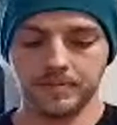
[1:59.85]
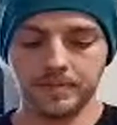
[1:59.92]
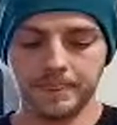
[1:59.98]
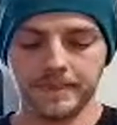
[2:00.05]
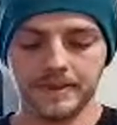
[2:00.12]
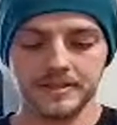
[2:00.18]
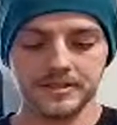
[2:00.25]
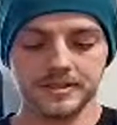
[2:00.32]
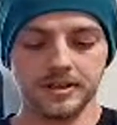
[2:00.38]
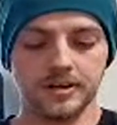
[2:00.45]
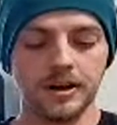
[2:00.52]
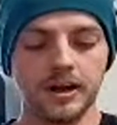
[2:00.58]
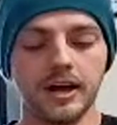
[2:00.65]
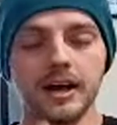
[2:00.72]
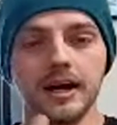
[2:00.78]
Start
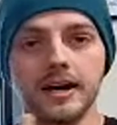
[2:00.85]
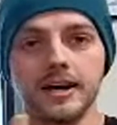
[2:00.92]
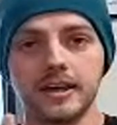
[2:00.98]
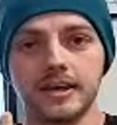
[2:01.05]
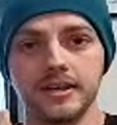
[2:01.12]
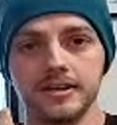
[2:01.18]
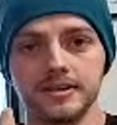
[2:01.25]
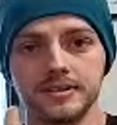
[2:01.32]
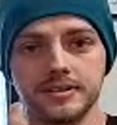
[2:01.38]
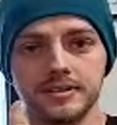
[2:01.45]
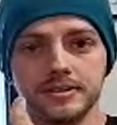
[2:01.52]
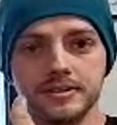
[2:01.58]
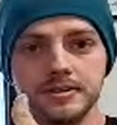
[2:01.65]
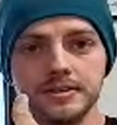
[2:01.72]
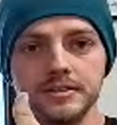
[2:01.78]
high,
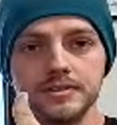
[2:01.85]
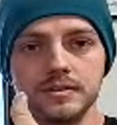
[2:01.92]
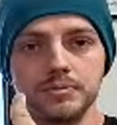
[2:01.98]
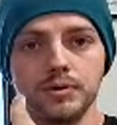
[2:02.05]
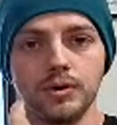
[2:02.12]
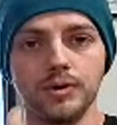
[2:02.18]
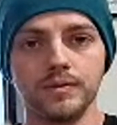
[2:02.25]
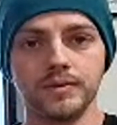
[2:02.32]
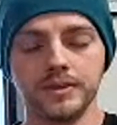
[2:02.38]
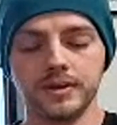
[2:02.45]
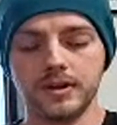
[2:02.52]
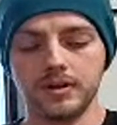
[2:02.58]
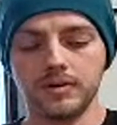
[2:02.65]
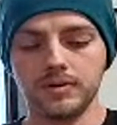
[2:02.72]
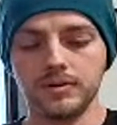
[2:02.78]
so I'm over the
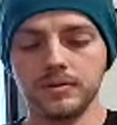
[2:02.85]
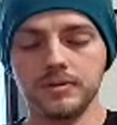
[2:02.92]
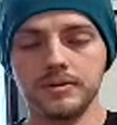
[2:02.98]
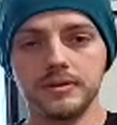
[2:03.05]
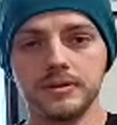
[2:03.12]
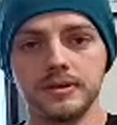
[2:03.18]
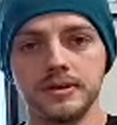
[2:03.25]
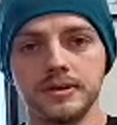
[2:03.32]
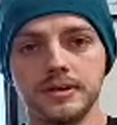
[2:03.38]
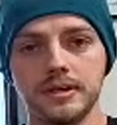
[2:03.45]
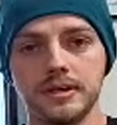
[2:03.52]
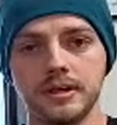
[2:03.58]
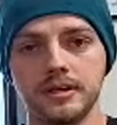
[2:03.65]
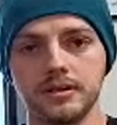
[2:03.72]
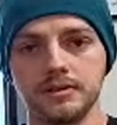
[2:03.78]
knuckle.
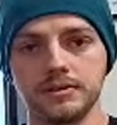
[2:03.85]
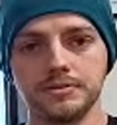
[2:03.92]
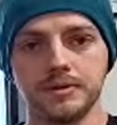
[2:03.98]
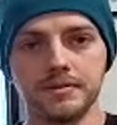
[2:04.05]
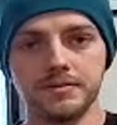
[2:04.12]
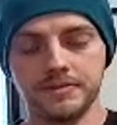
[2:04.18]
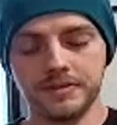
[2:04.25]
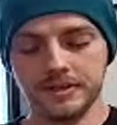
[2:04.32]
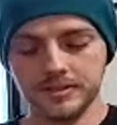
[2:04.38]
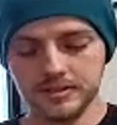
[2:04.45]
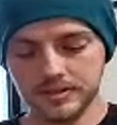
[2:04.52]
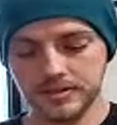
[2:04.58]
Close my fist.